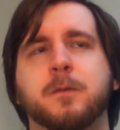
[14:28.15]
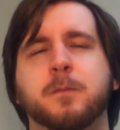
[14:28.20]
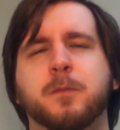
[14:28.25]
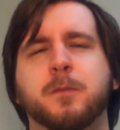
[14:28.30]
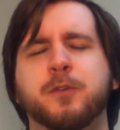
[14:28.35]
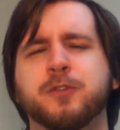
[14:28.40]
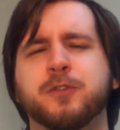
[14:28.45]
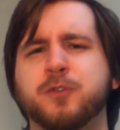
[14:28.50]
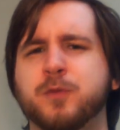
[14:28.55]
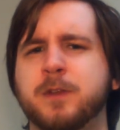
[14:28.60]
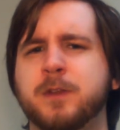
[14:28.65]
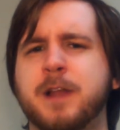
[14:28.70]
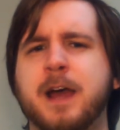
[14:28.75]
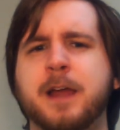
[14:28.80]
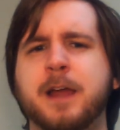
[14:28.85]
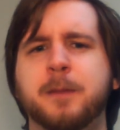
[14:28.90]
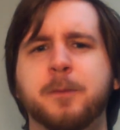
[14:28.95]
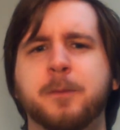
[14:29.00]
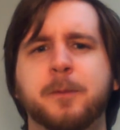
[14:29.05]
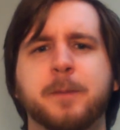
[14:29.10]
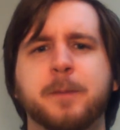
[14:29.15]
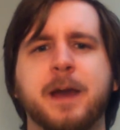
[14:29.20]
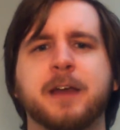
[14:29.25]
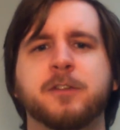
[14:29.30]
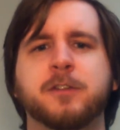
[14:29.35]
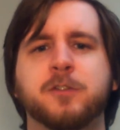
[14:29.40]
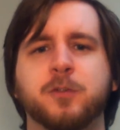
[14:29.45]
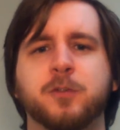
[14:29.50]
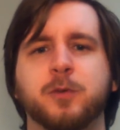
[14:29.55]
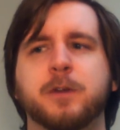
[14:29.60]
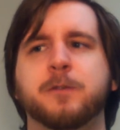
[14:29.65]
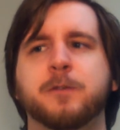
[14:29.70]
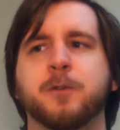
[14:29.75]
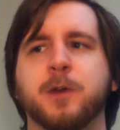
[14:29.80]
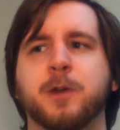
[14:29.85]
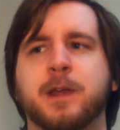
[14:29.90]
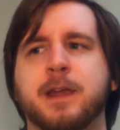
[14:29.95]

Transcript: most reliable backstory for